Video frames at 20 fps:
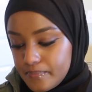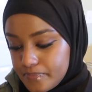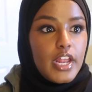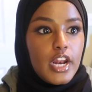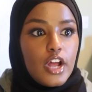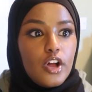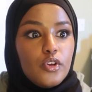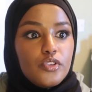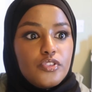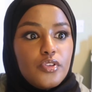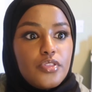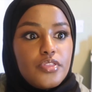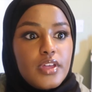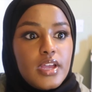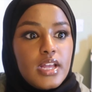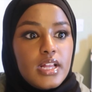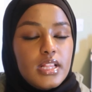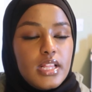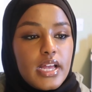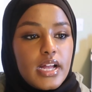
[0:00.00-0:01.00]
And I also
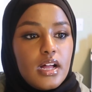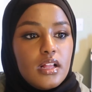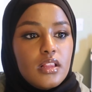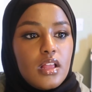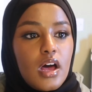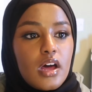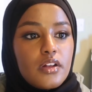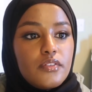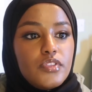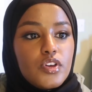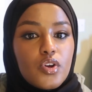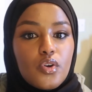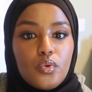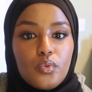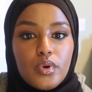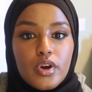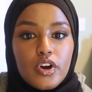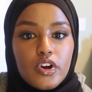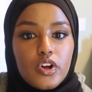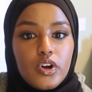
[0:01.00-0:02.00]
think like a lot of the
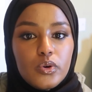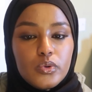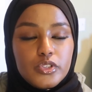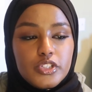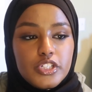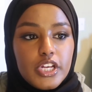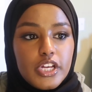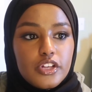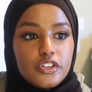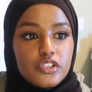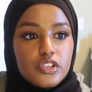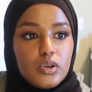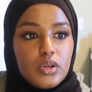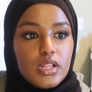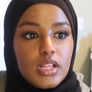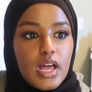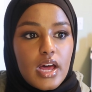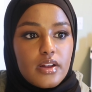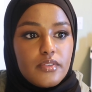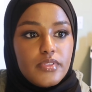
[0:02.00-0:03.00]
career coaching, so a
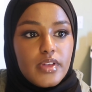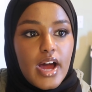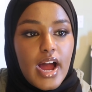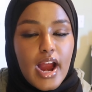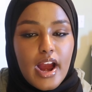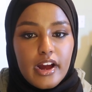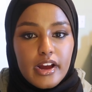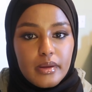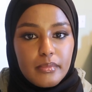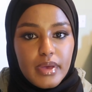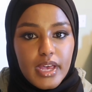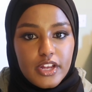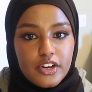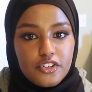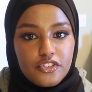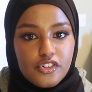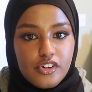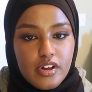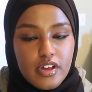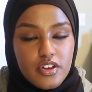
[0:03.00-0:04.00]
lot of the hiring
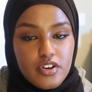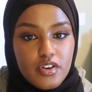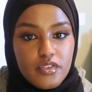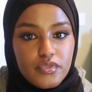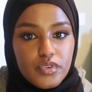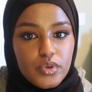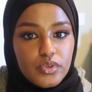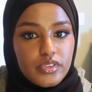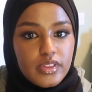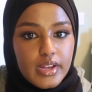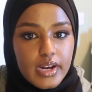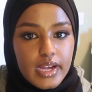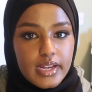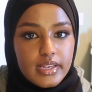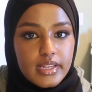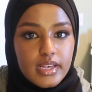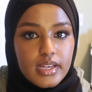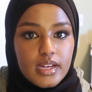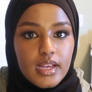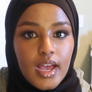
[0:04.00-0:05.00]
manager interviews that I
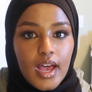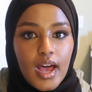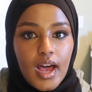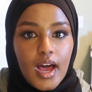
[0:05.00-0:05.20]
did,